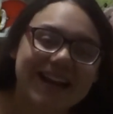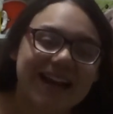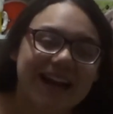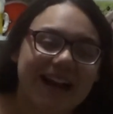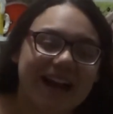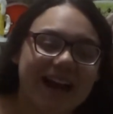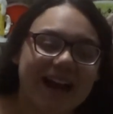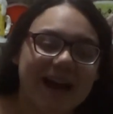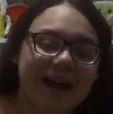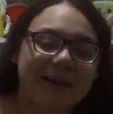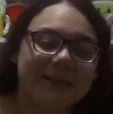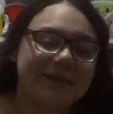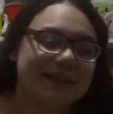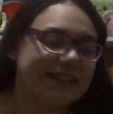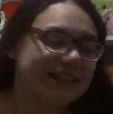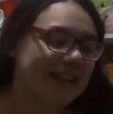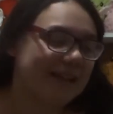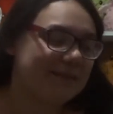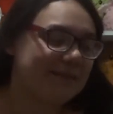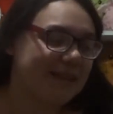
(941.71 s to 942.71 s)

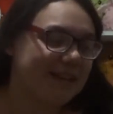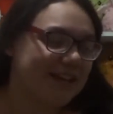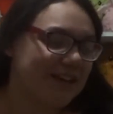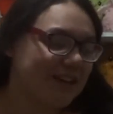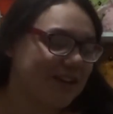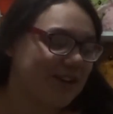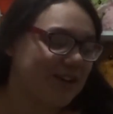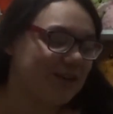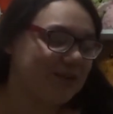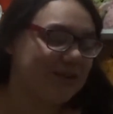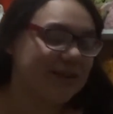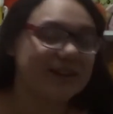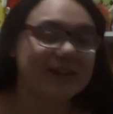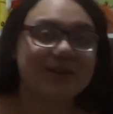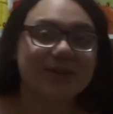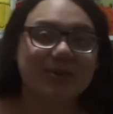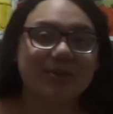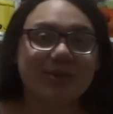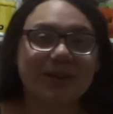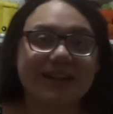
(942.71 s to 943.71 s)
Let me know
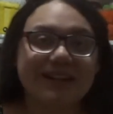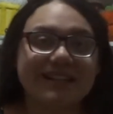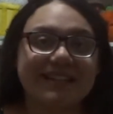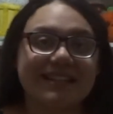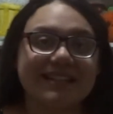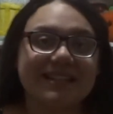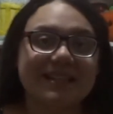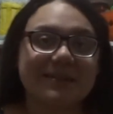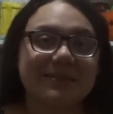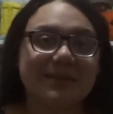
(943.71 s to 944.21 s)
what Disney